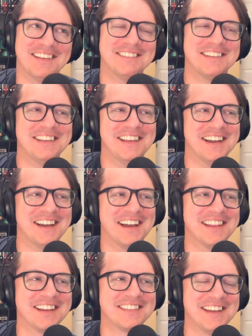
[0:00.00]
Yeah, I
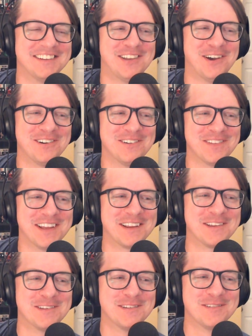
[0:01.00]
like that sort of
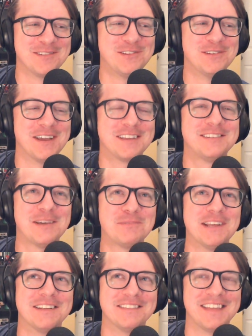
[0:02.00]
like
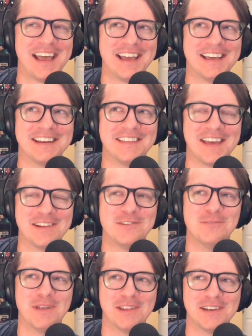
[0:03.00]
accepting that and that
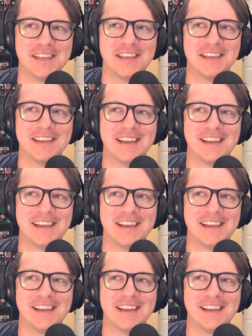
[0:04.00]
humility.